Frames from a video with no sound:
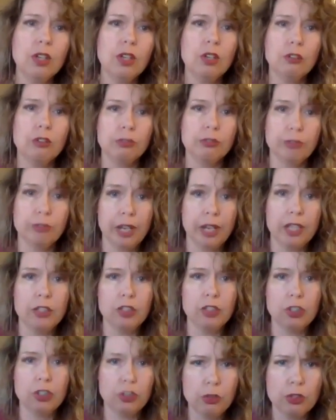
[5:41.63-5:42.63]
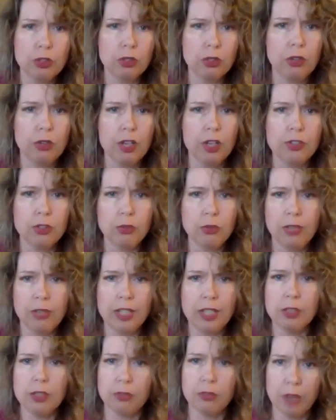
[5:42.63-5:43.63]
Fran shoots across 2
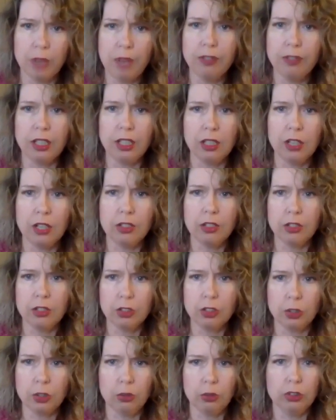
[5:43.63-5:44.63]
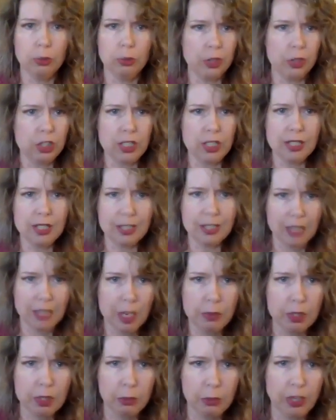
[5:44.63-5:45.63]
lanes of traffic and onto the shoulder where she
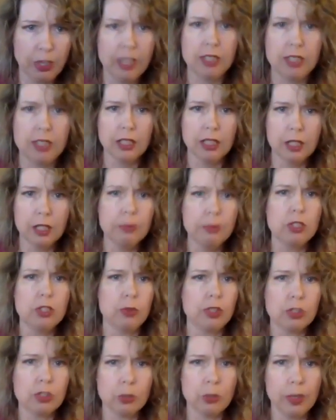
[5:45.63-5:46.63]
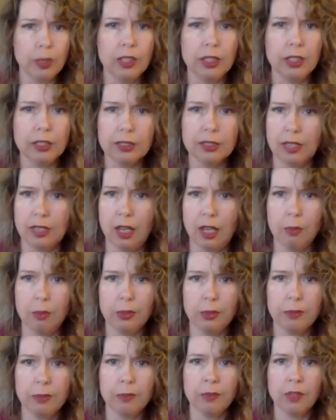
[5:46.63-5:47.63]
slams the brakes and comes to a squealing stop.
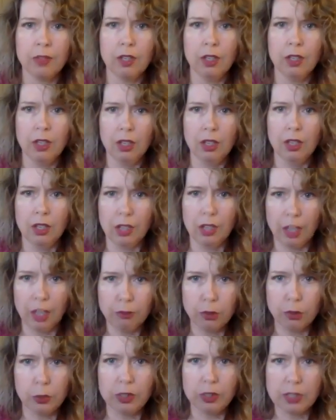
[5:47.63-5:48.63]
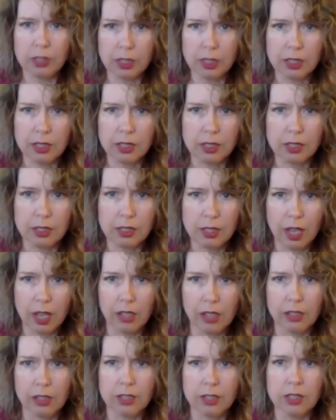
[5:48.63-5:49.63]
Everyone sits in
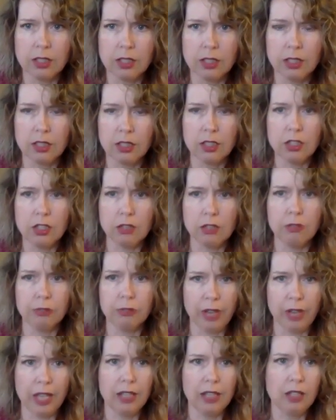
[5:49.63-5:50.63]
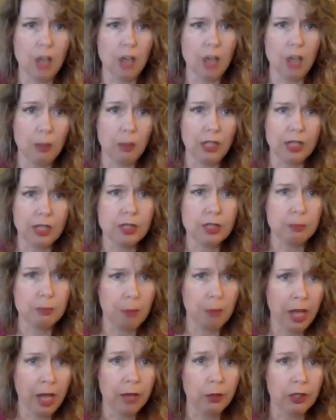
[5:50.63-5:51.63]
silence until Fran nominates
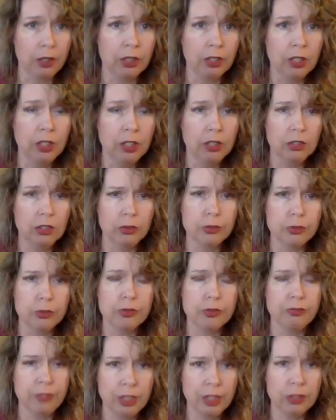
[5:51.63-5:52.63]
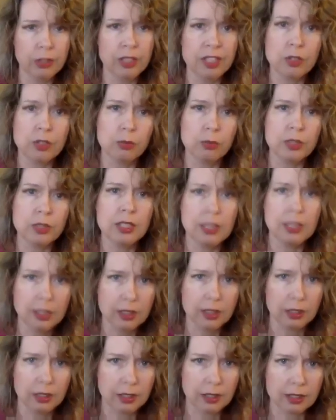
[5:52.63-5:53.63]
Myra, whose fear is
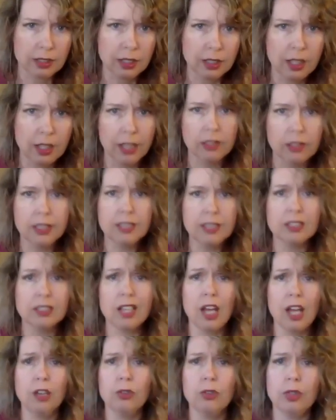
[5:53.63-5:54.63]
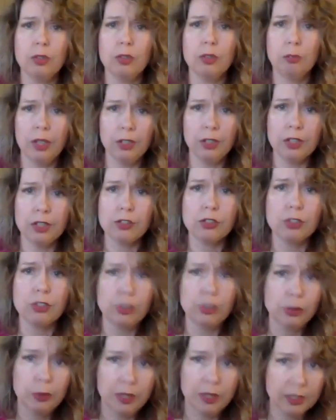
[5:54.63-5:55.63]
ridiculous. At least concrete barriers
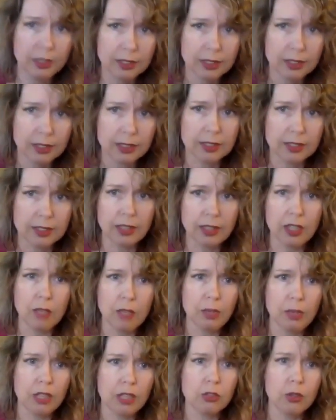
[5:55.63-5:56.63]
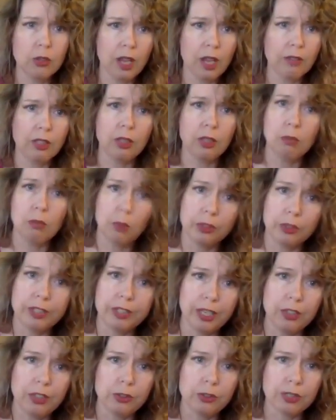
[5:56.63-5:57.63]
do exist and they make driving more
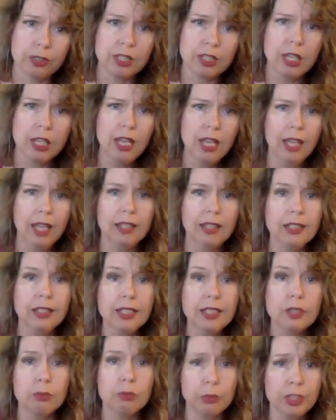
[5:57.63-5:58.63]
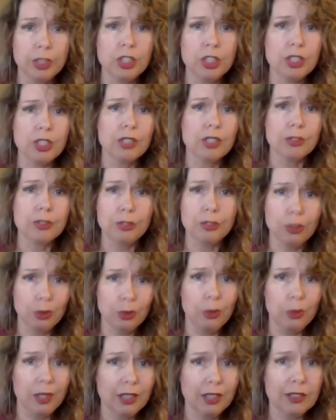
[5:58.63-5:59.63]
dangerous. At least bridges
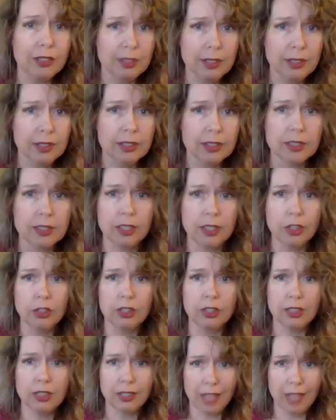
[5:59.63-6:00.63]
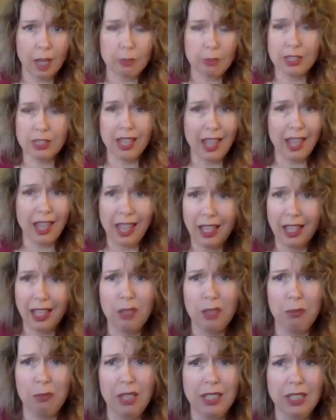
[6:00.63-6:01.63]
do exist and could collapse
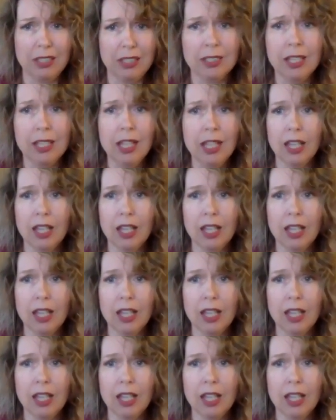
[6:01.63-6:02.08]
any minute.